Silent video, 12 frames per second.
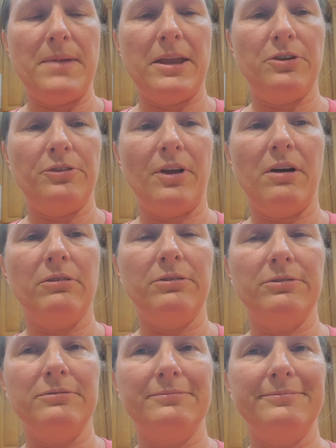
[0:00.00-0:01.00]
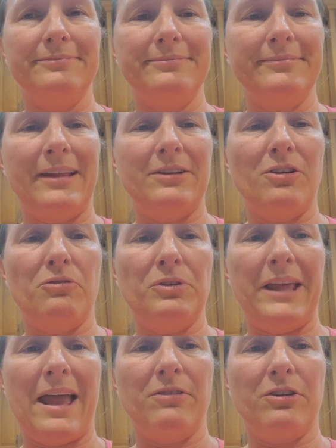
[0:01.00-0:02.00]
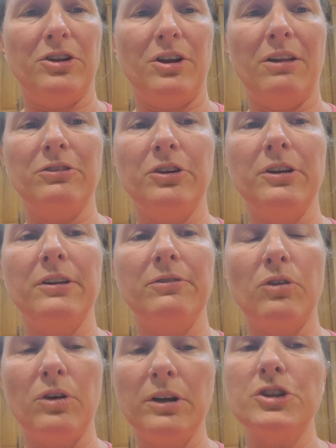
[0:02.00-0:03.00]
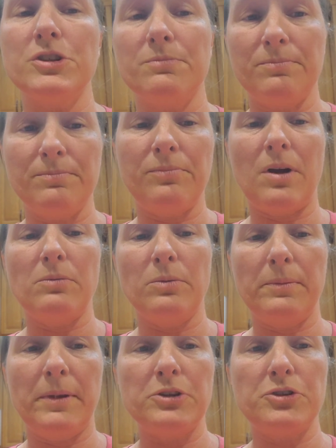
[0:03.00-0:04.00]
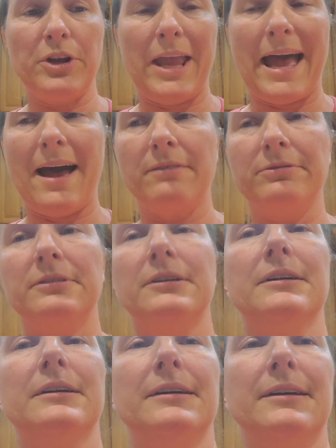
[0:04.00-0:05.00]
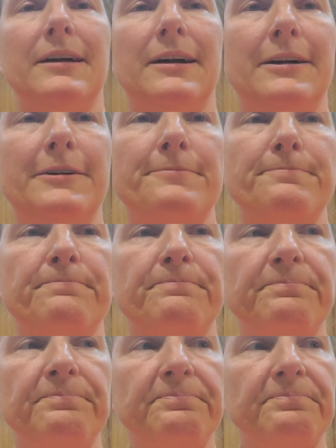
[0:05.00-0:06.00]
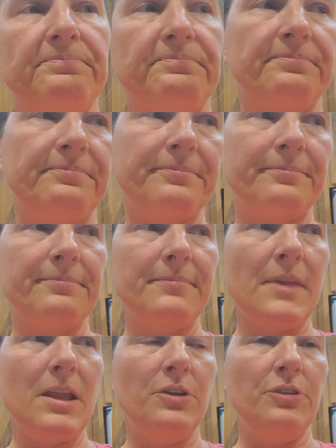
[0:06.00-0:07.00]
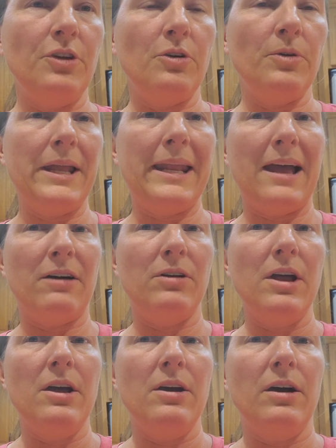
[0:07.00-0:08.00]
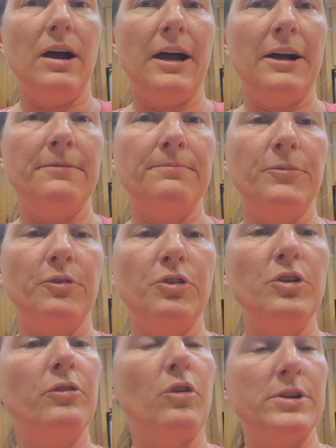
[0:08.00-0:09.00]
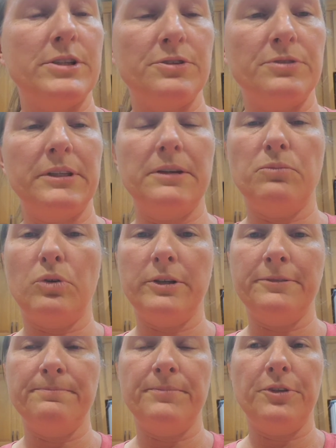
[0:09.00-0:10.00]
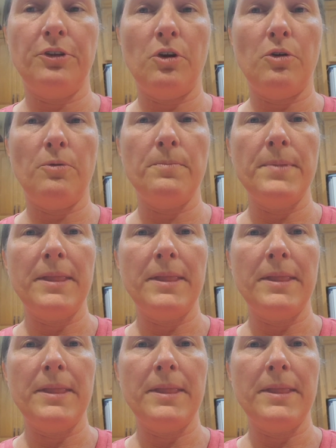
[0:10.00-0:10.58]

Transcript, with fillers: make yourself and don't really have a good alternative for, you should probably make sure you have. Um, so anyhow, um, food, of course, is really important. So